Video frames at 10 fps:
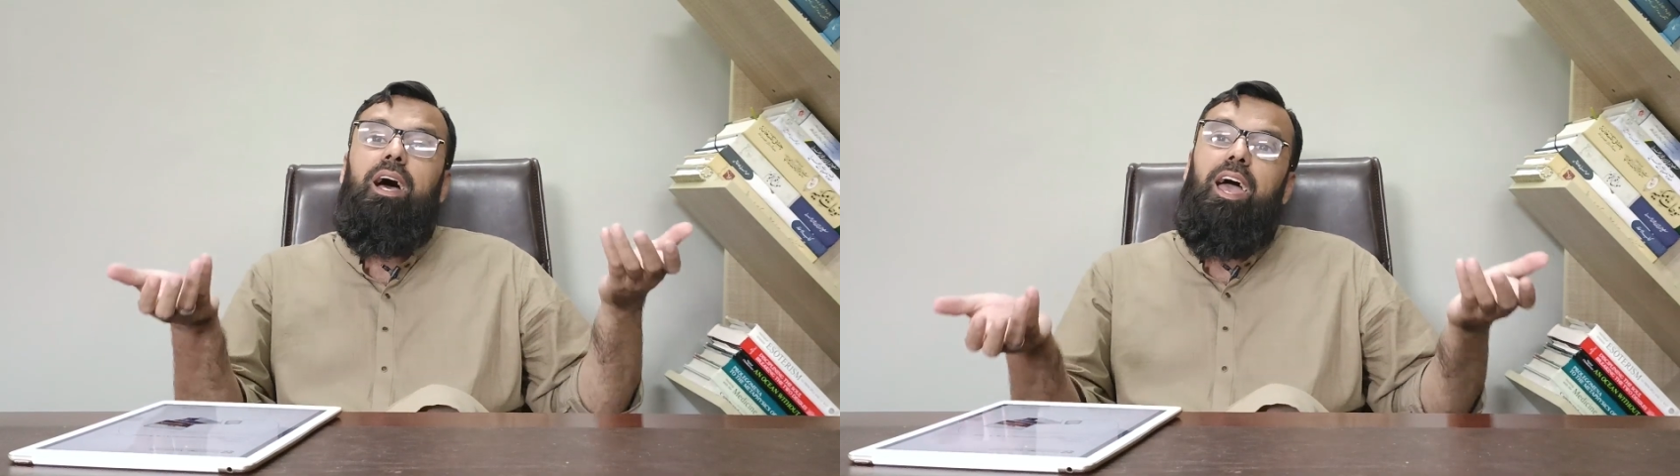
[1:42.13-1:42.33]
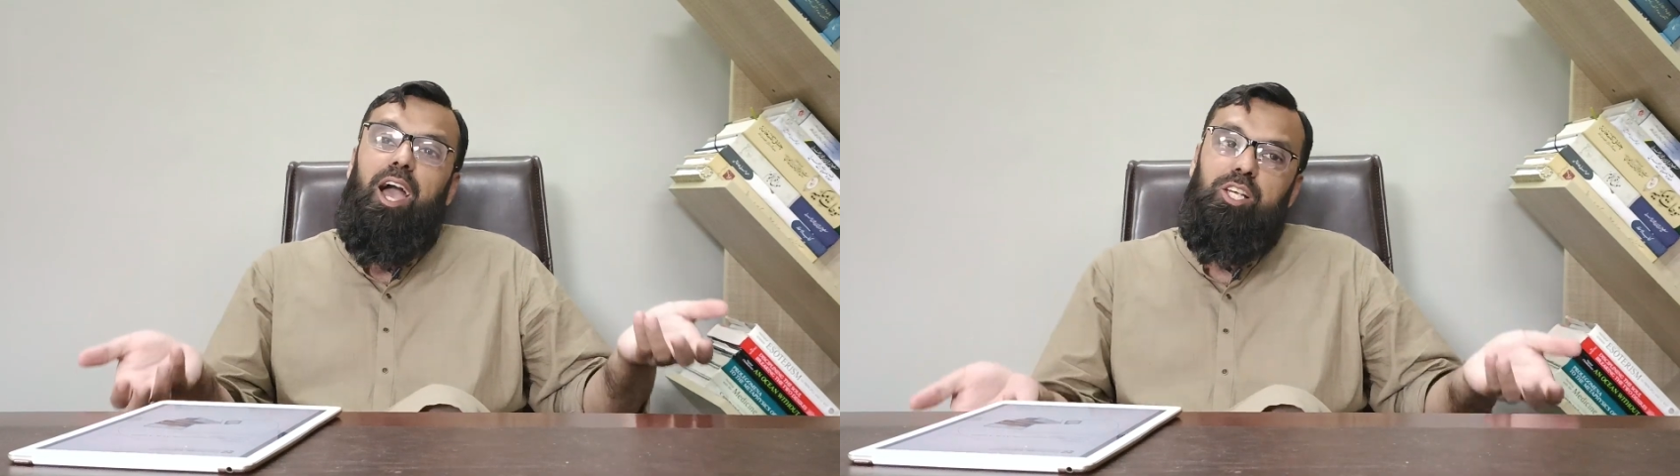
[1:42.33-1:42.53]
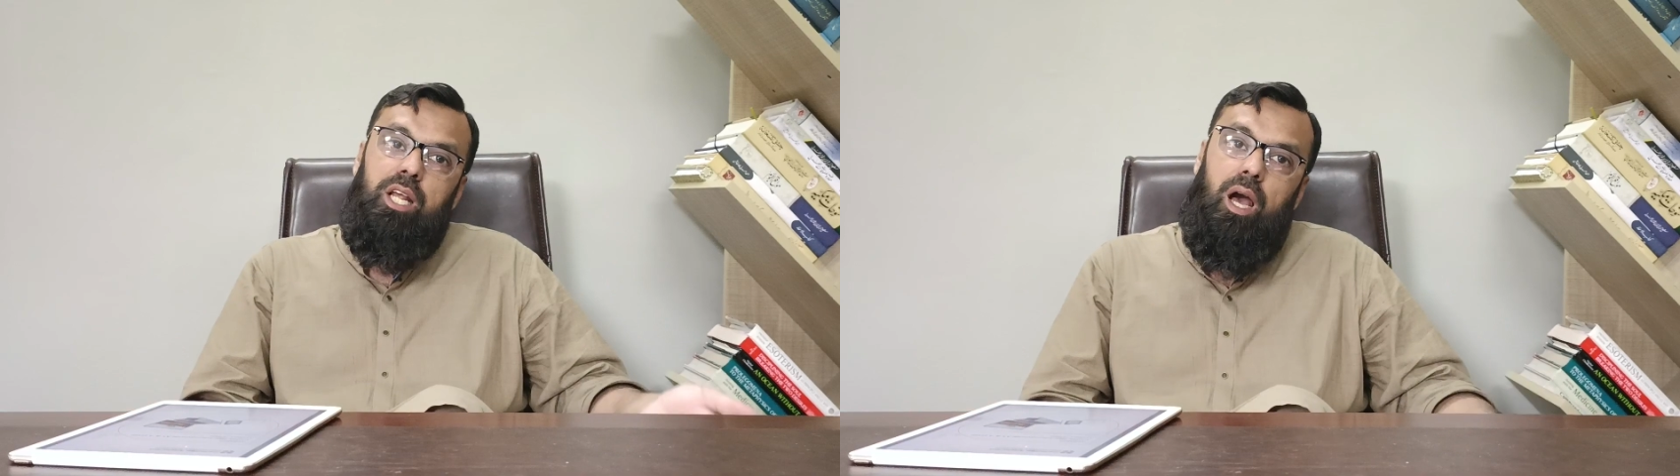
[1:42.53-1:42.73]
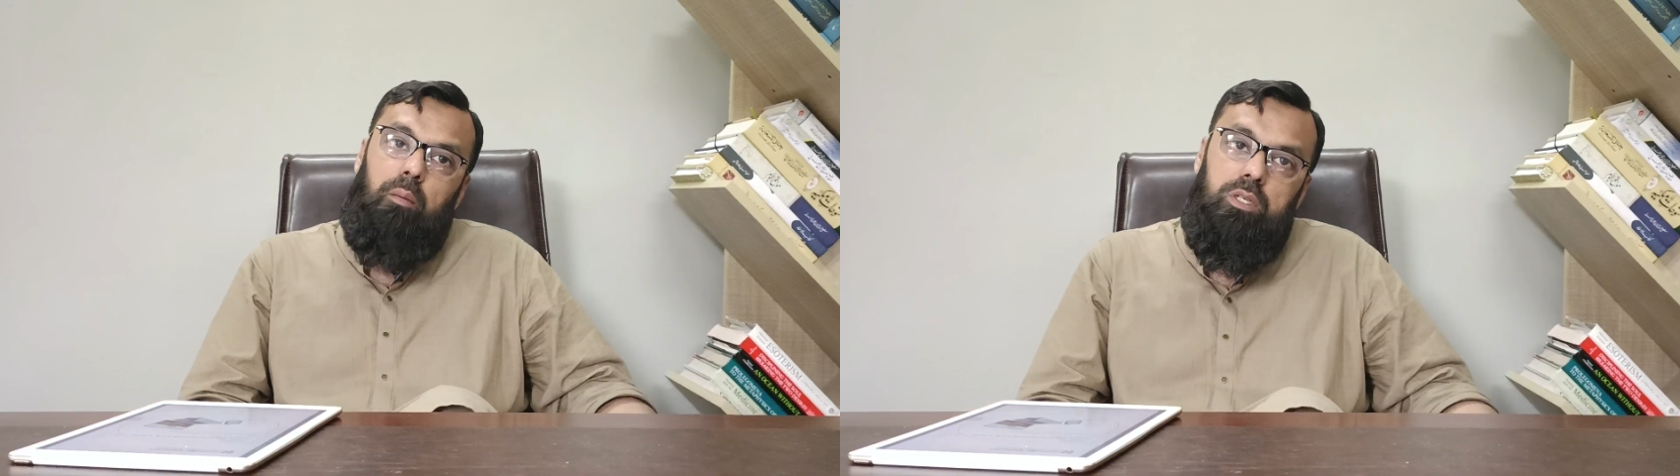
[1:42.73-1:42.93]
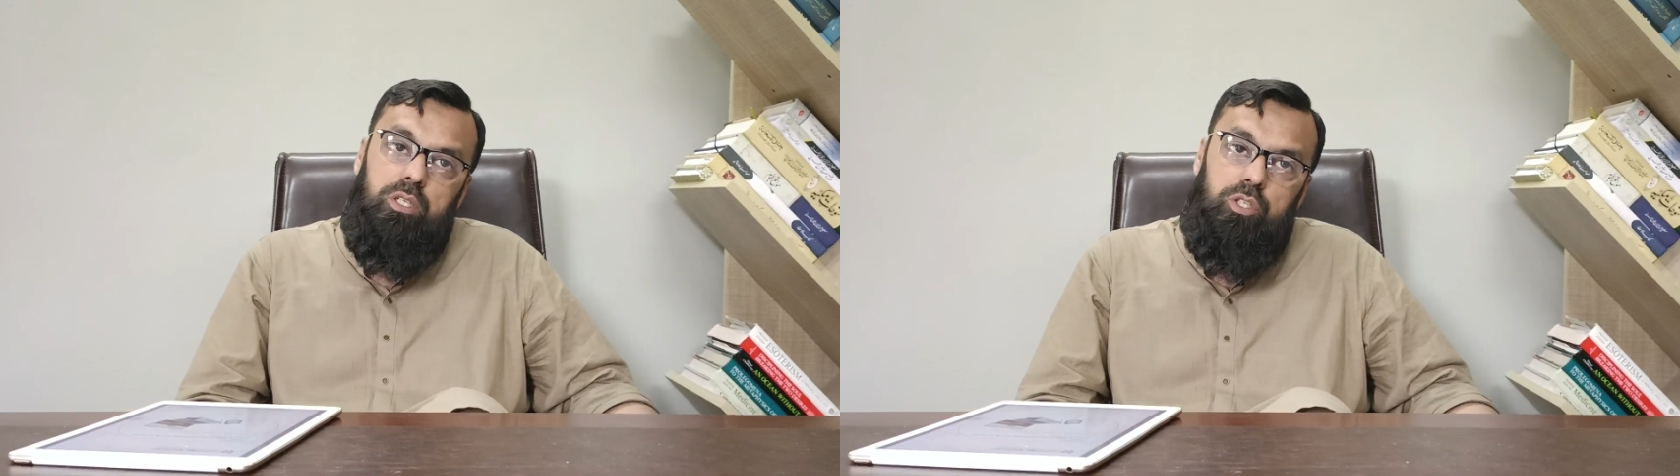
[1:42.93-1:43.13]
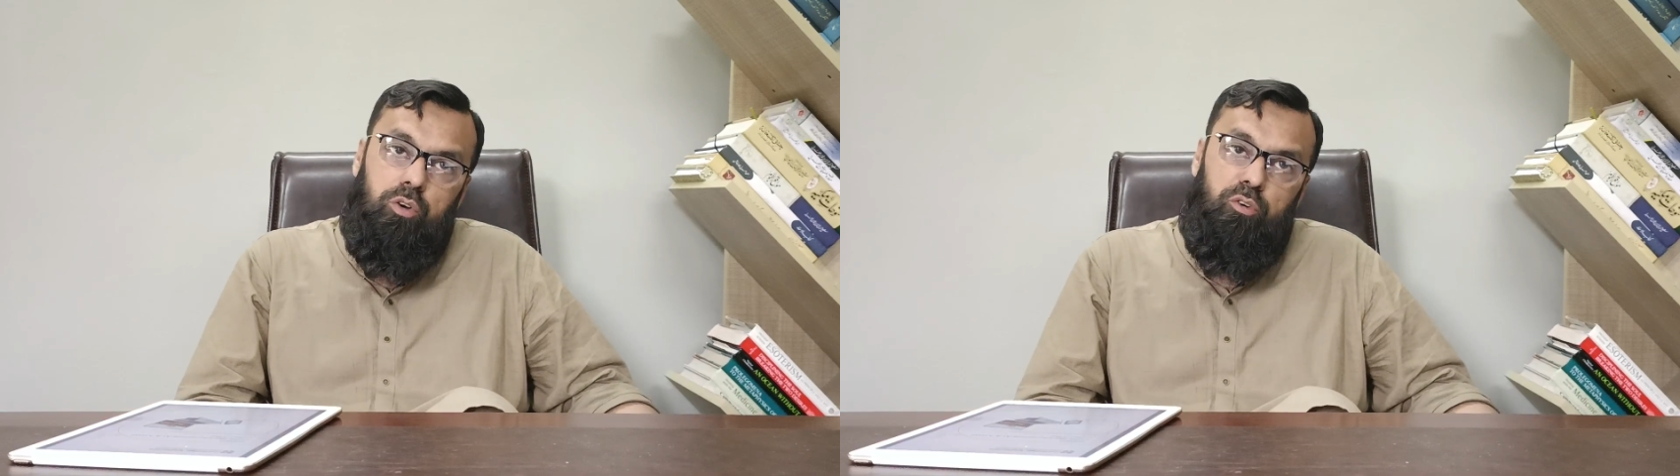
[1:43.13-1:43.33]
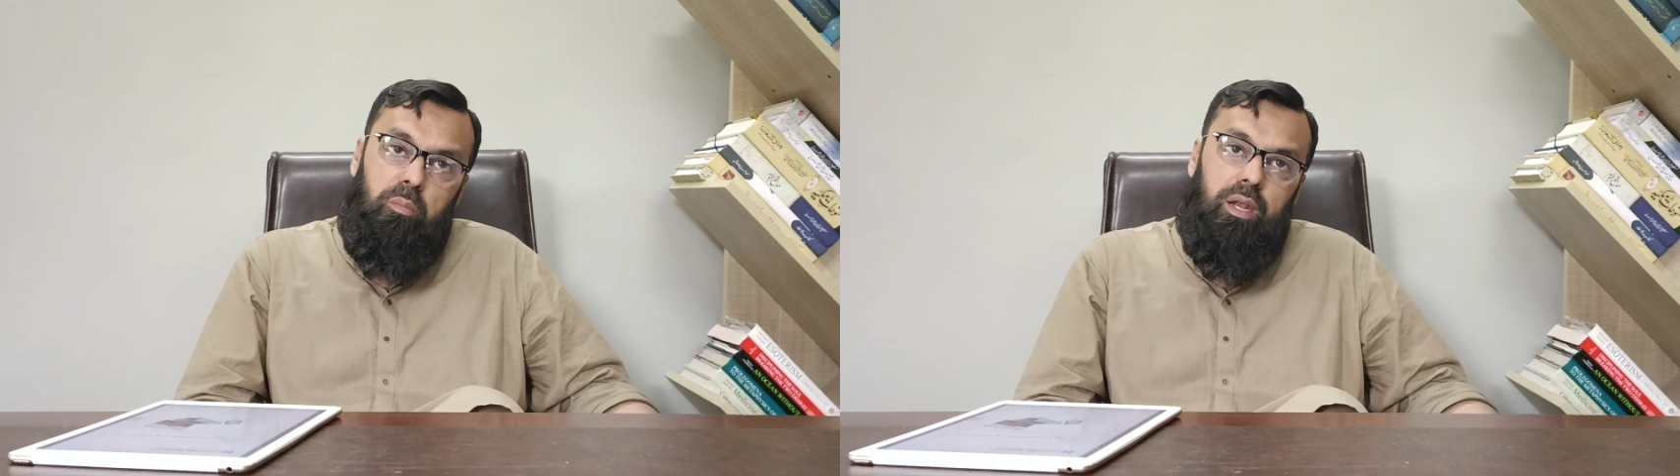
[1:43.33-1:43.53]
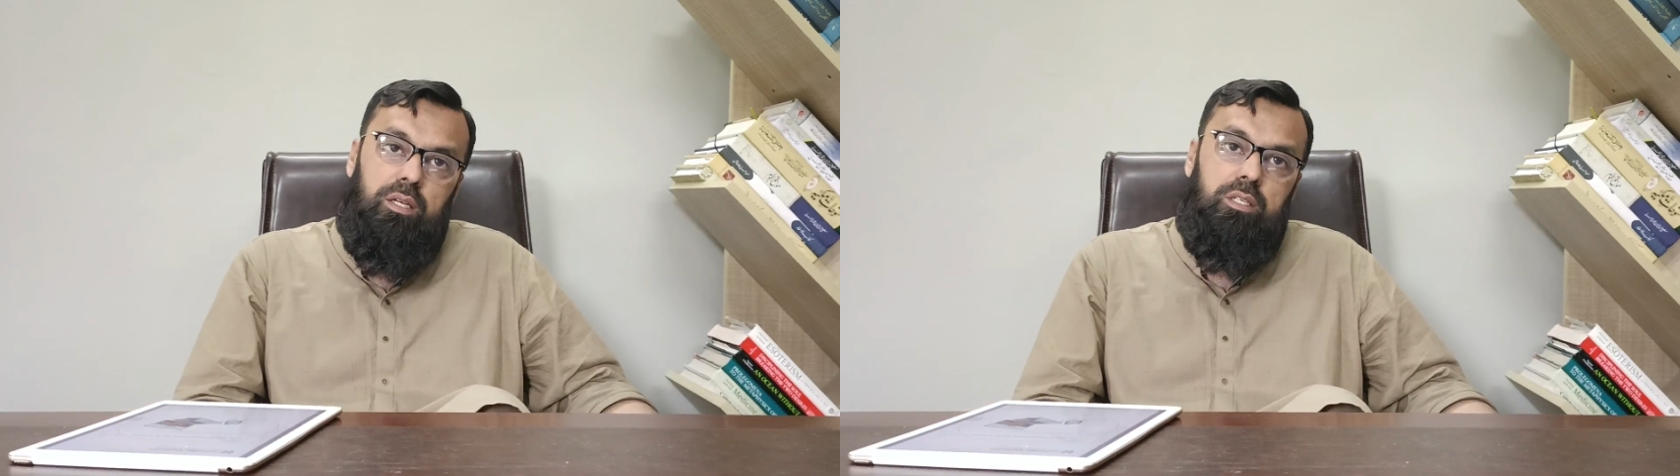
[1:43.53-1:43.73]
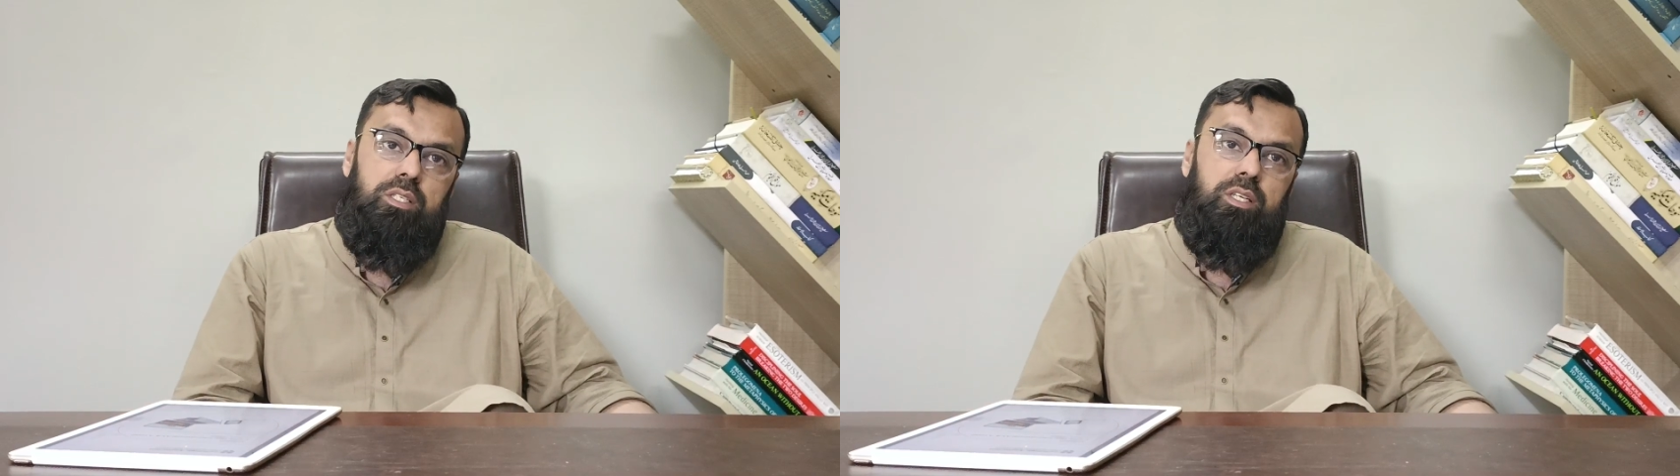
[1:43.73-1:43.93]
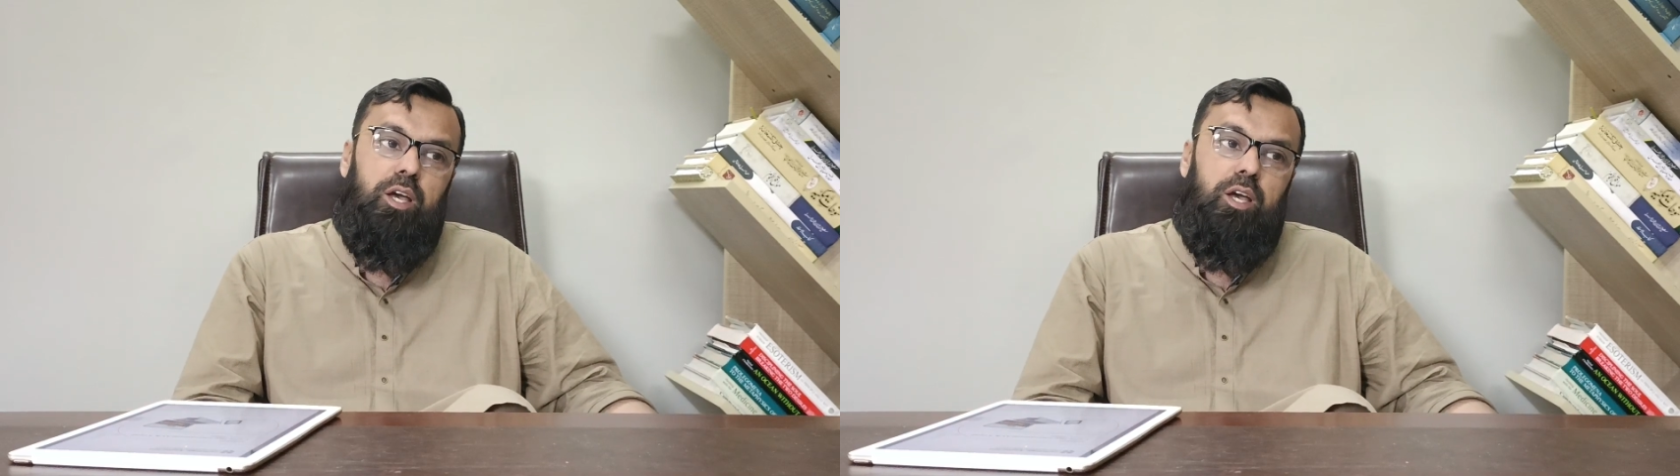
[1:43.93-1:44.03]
actually I'm the teacher of humanities.